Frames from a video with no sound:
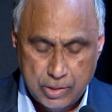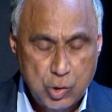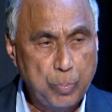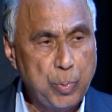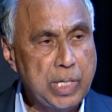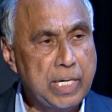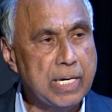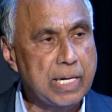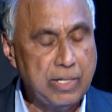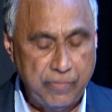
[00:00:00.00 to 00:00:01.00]
To put it
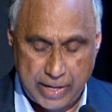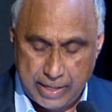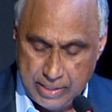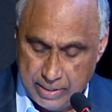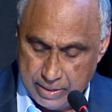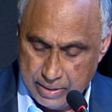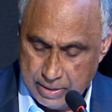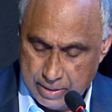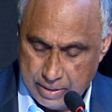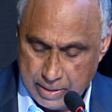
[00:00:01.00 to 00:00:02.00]
another way,
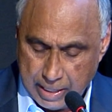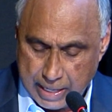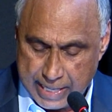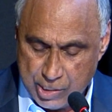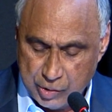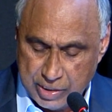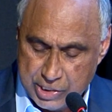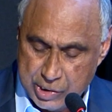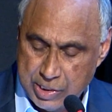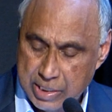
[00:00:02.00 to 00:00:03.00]
higher
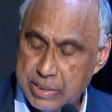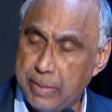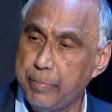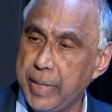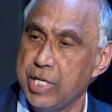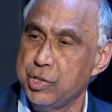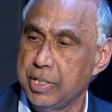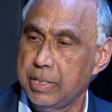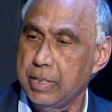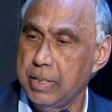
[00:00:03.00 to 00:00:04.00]
education is the
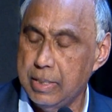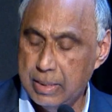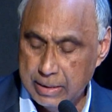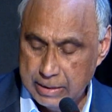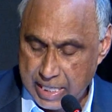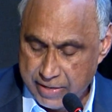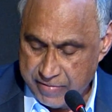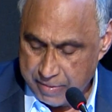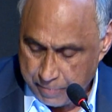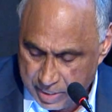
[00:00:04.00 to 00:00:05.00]
bridge that
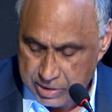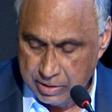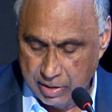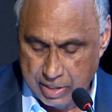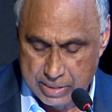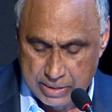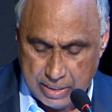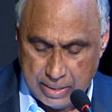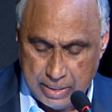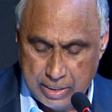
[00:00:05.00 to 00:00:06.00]
we must cross
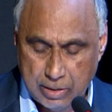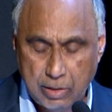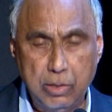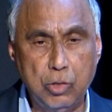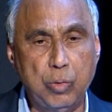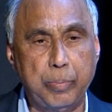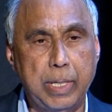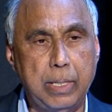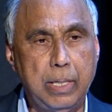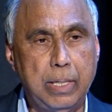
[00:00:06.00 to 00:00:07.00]
in order to
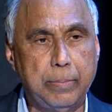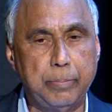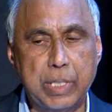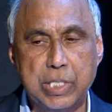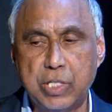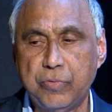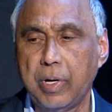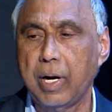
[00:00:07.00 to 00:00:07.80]
build bridges for